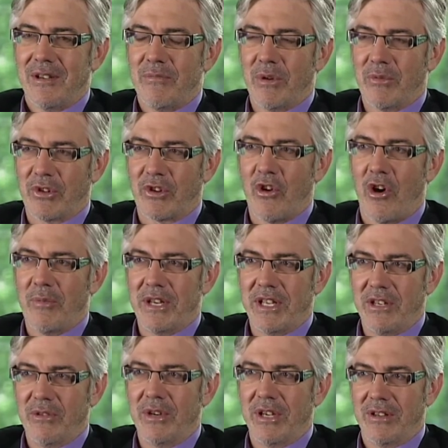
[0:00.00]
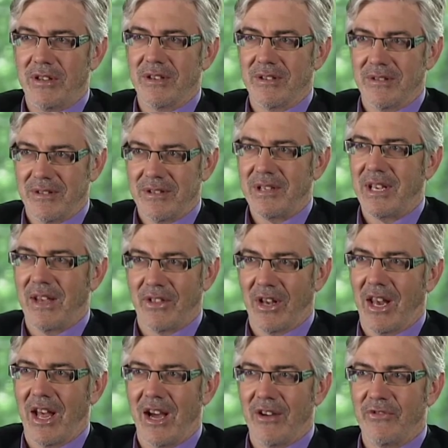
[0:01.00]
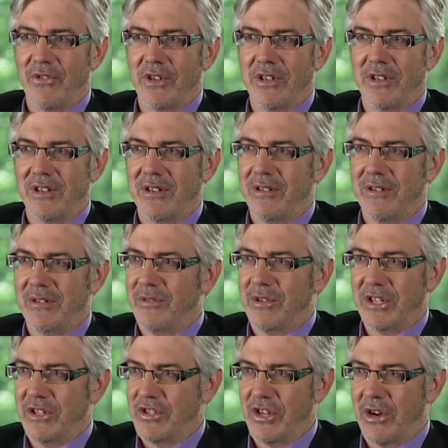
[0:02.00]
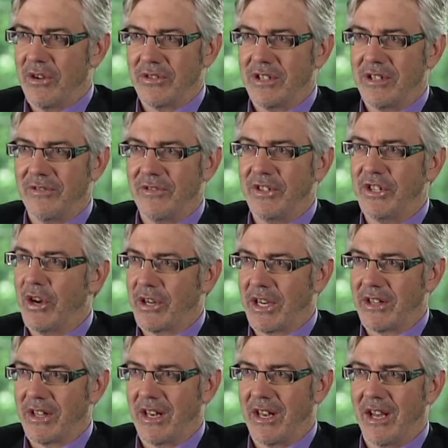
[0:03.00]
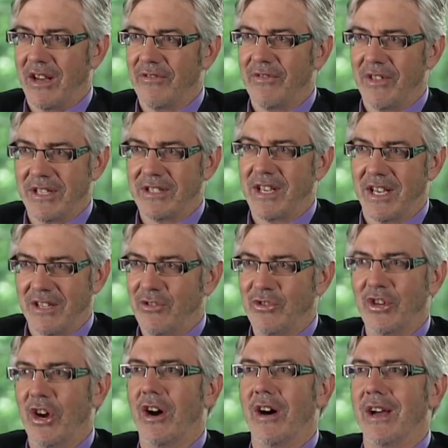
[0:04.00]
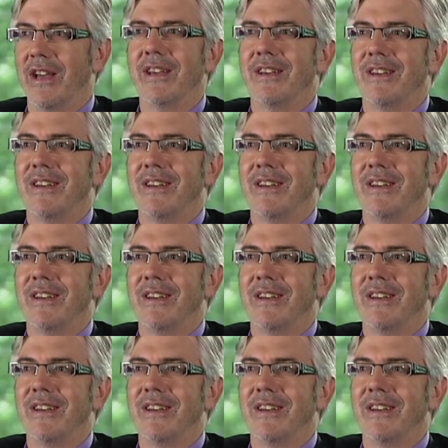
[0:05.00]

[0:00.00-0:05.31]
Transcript: But with comedy, you either get the laugh or you, or you don't. And if you don't get the laugh, they say you die.